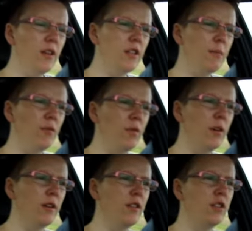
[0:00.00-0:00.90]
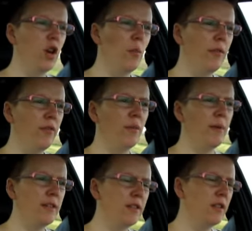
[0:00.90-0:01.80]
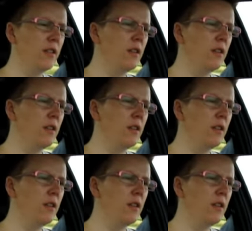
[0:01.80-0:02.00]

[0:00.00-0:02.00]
except for just hoping for the best.